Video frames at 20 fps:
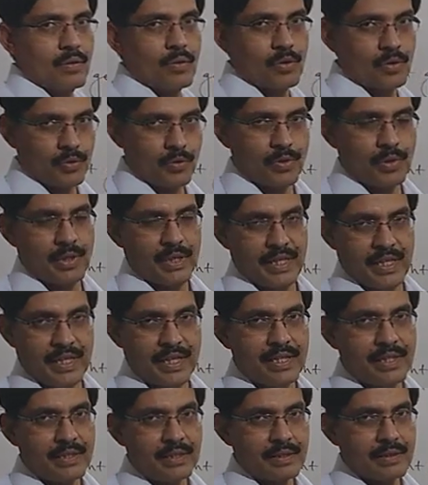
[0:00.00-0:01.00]
ozone
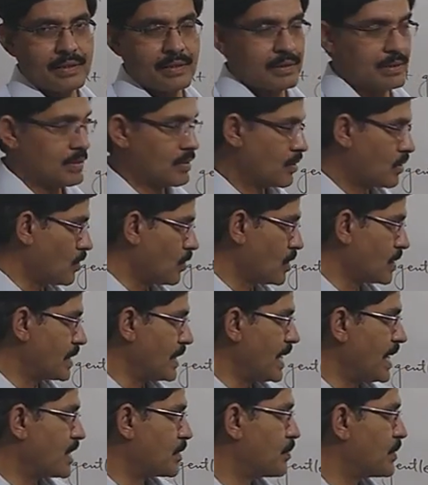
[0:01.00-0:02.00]
layer.
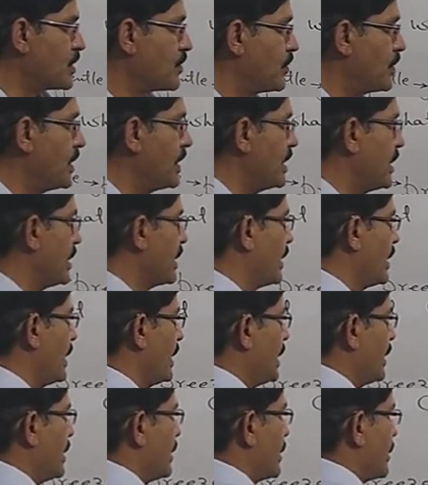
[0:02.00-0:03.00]
Got the atmosphere.
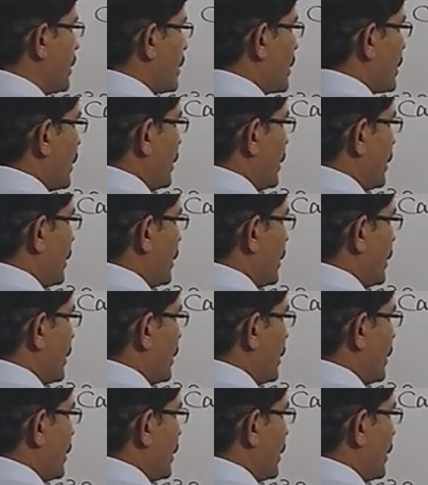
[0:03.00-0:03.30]
Here is the